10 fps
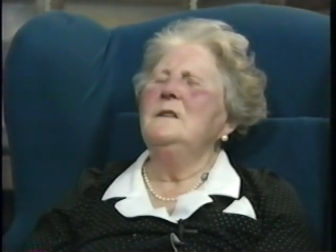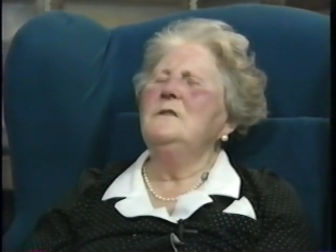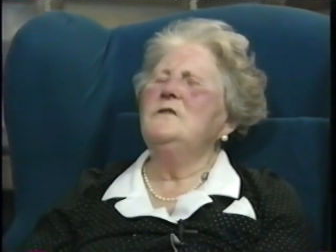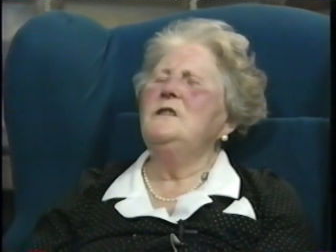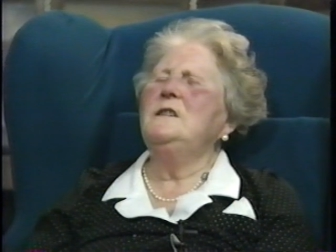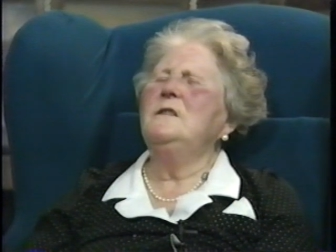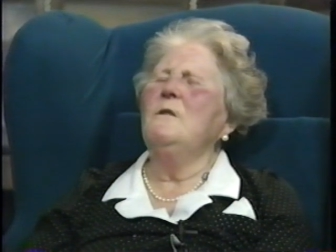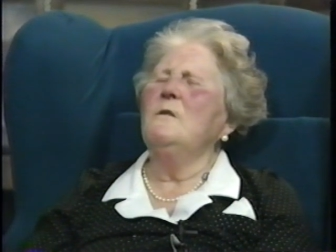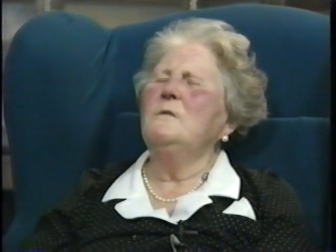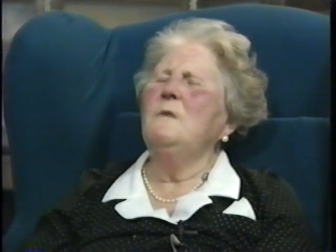She
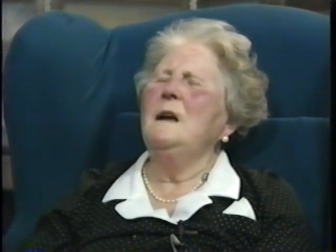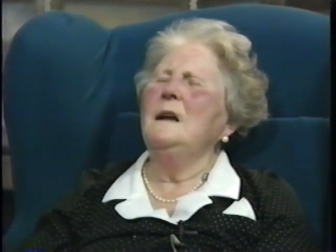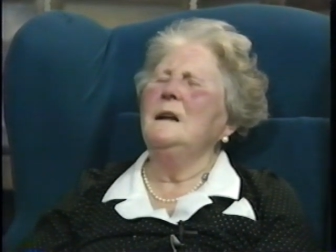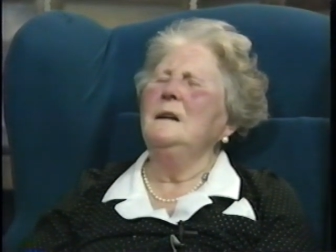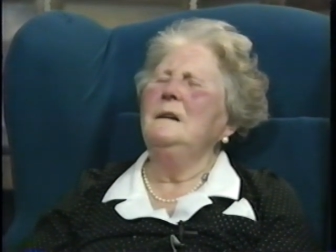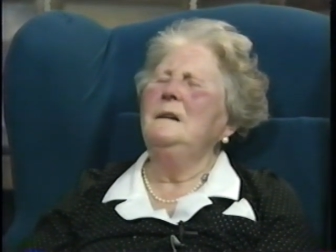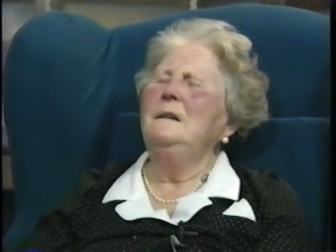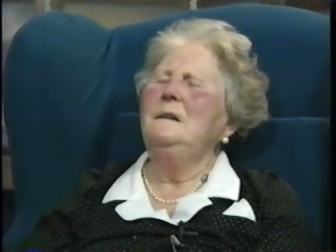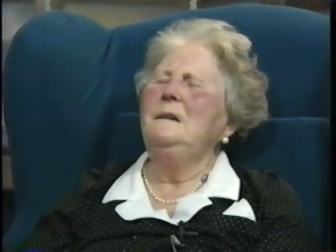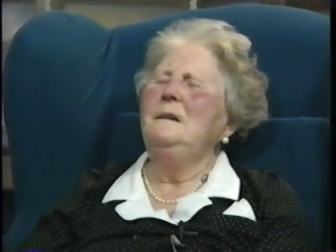talked well.
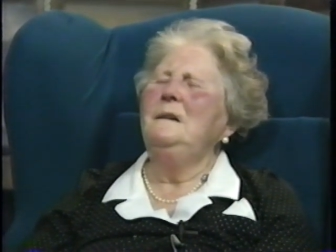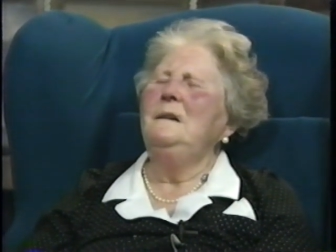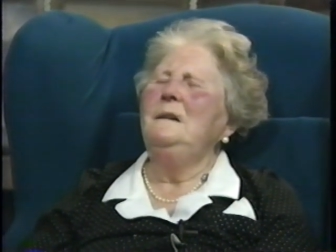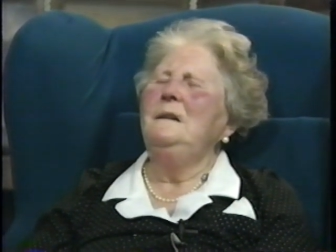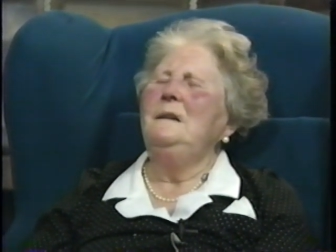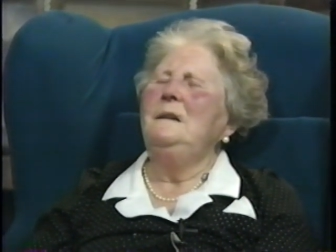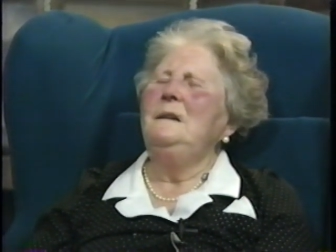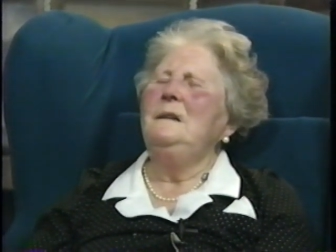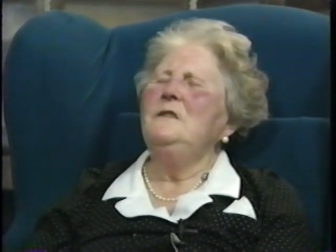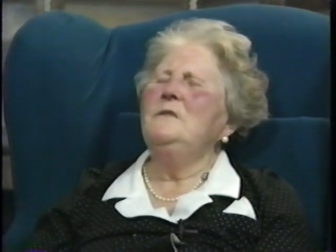
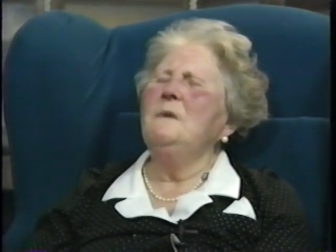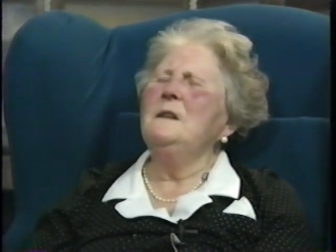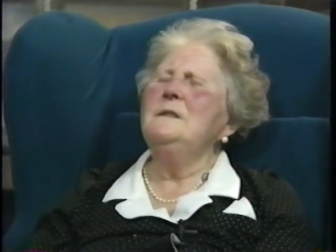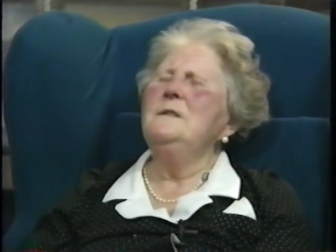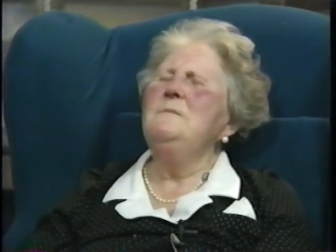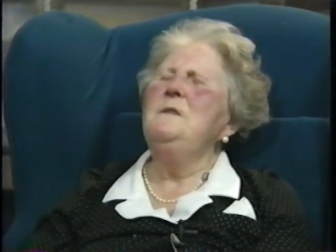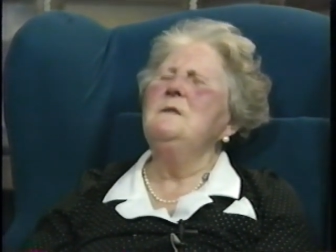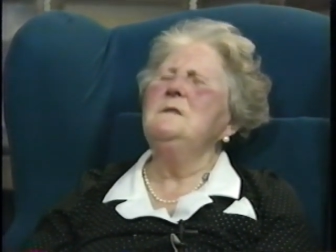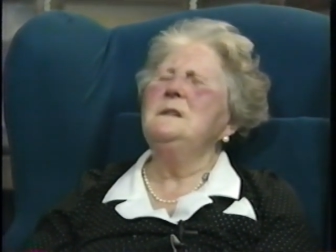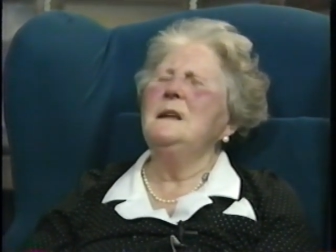She wasn't
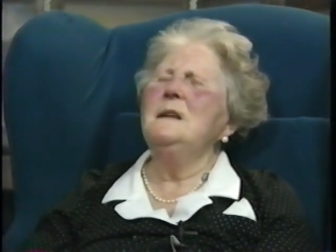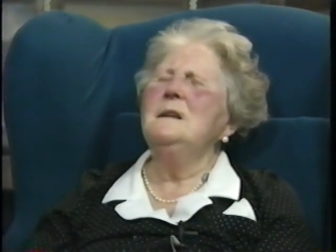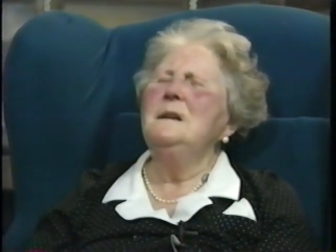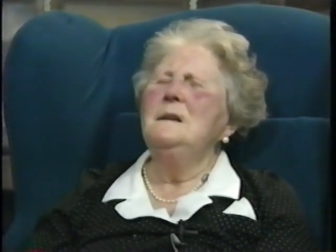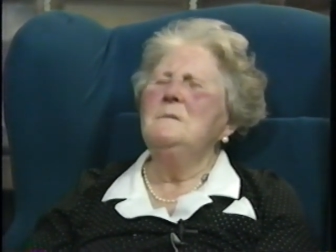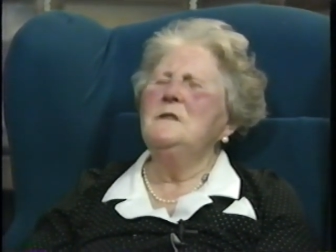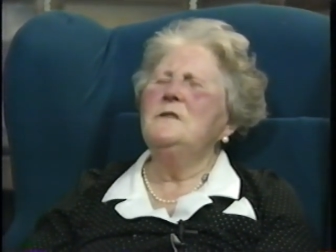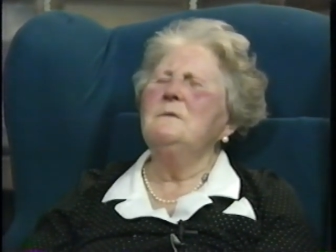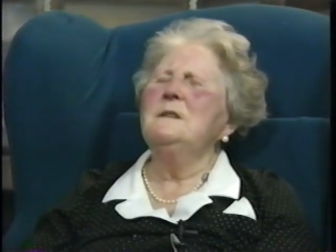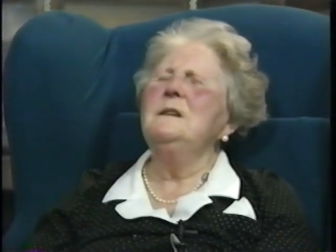amusing, but she
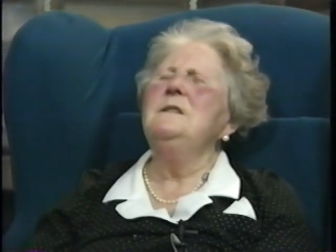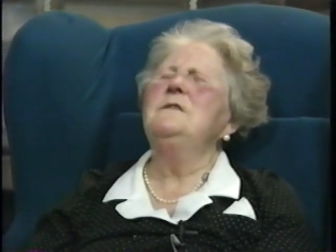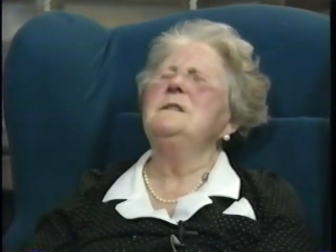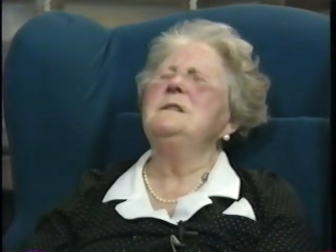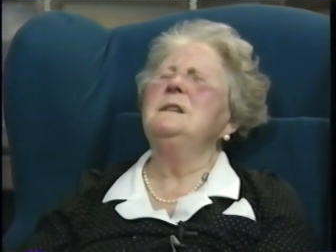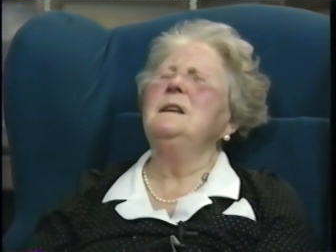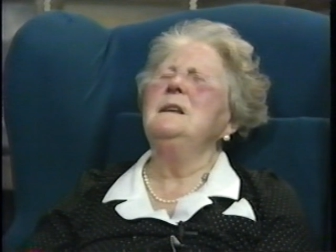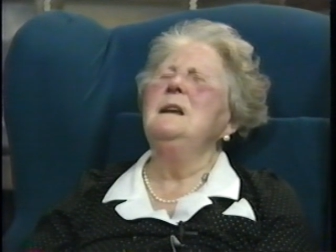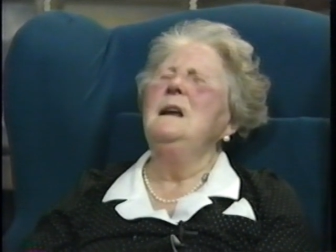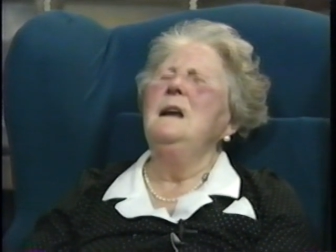was interesting.
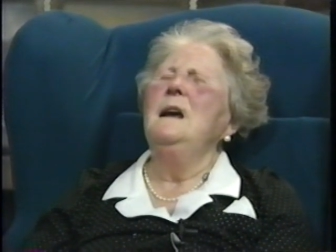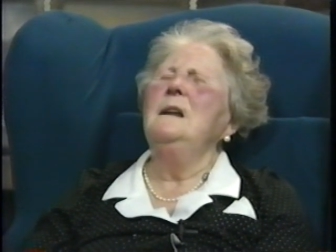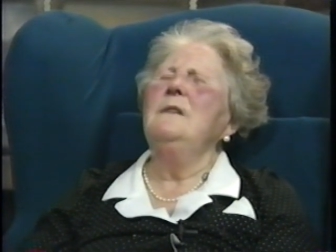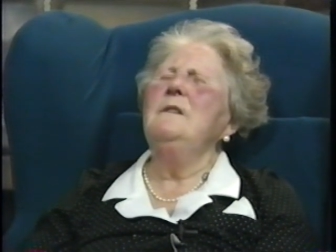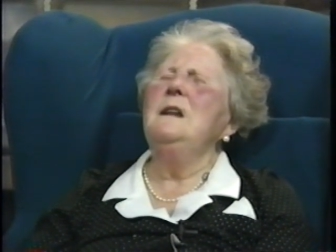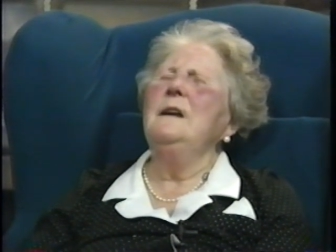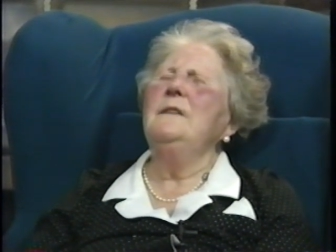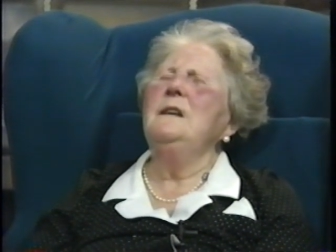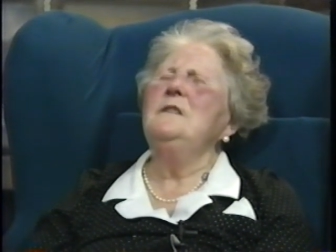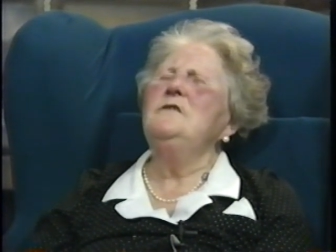And every now and
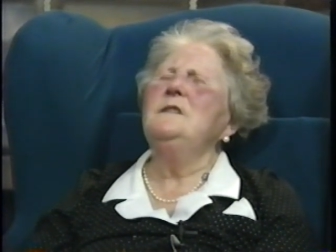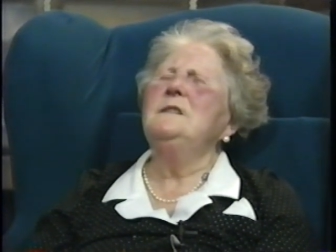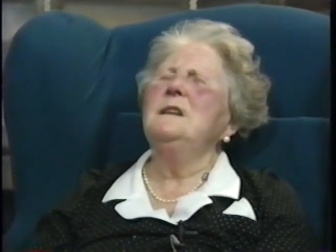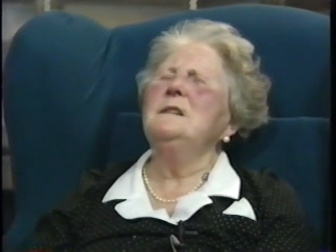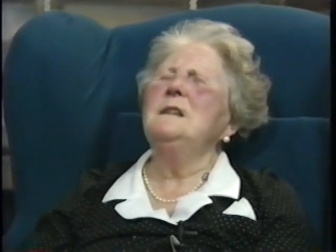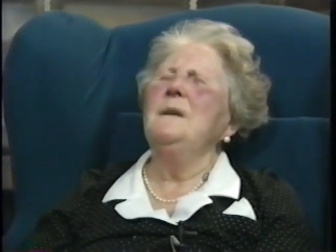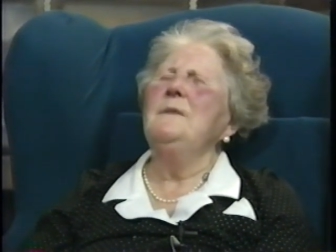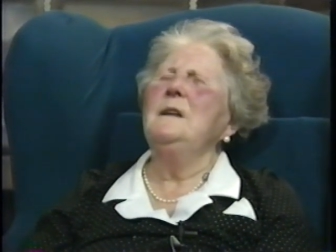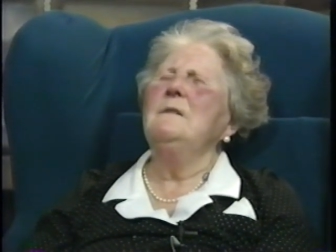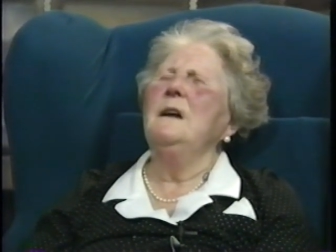then she'd say
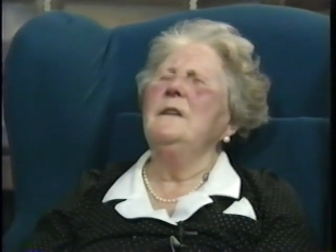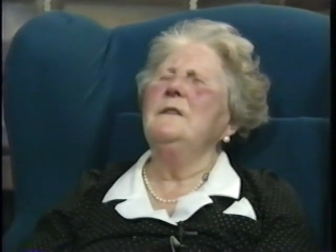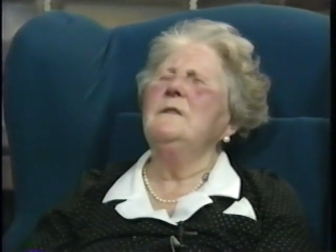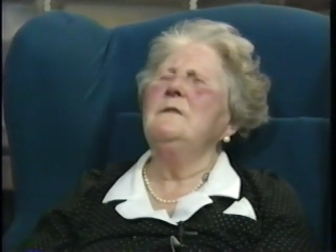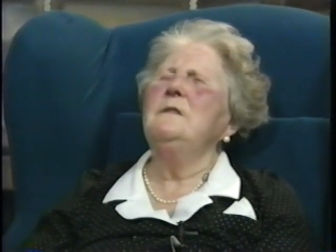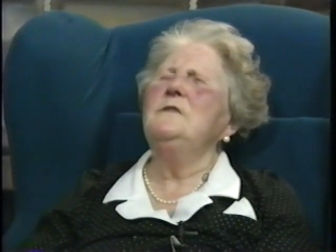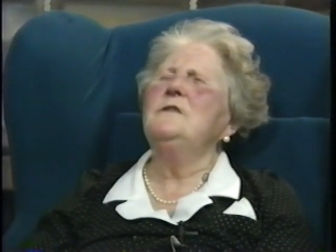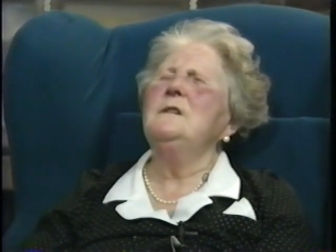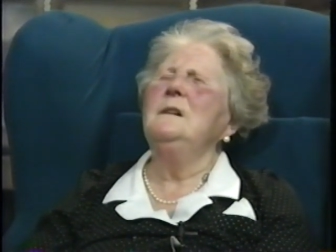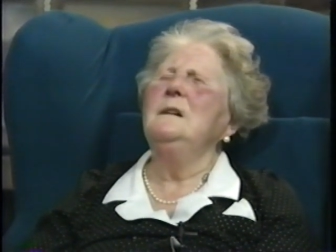something rather
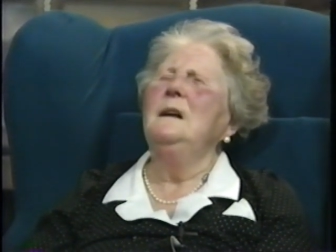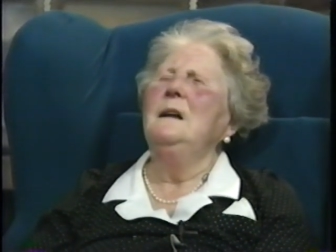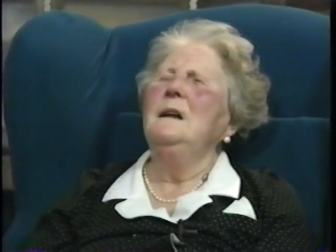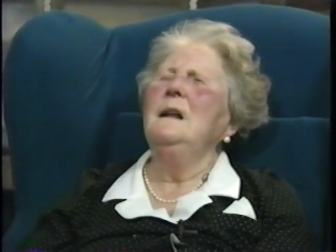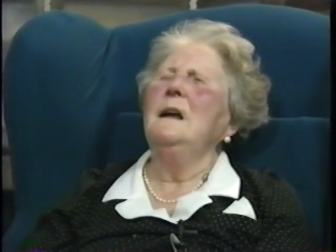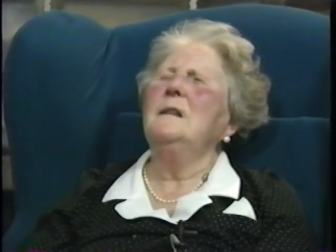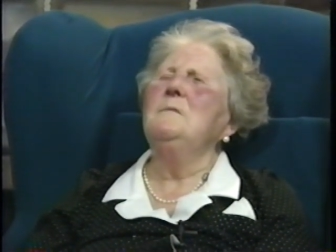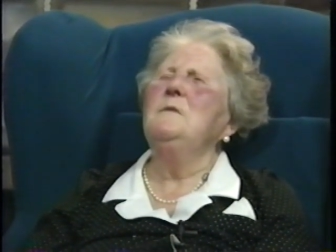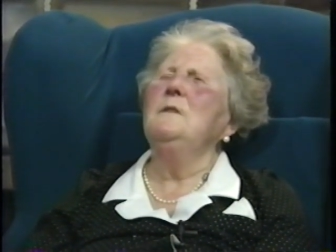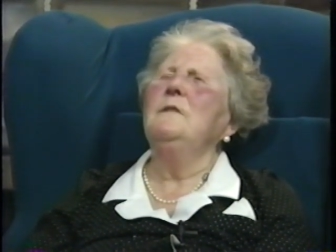original, like the
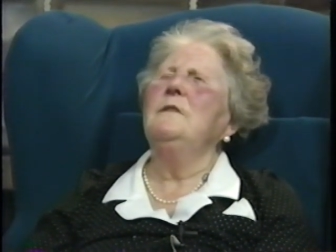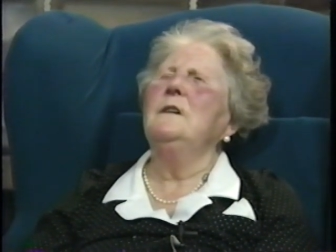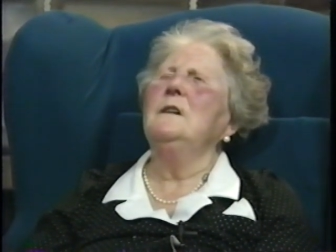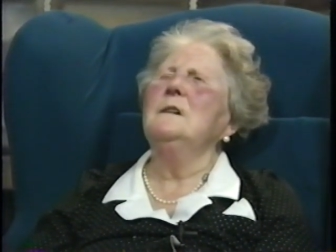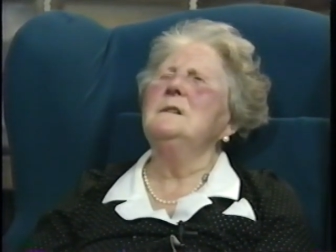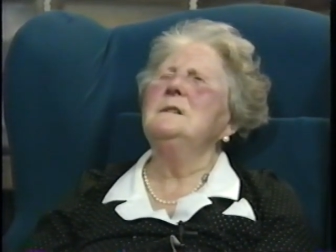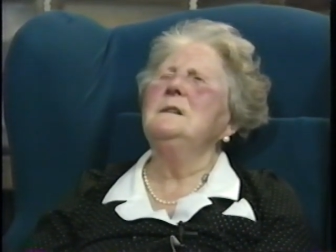bullfrogs.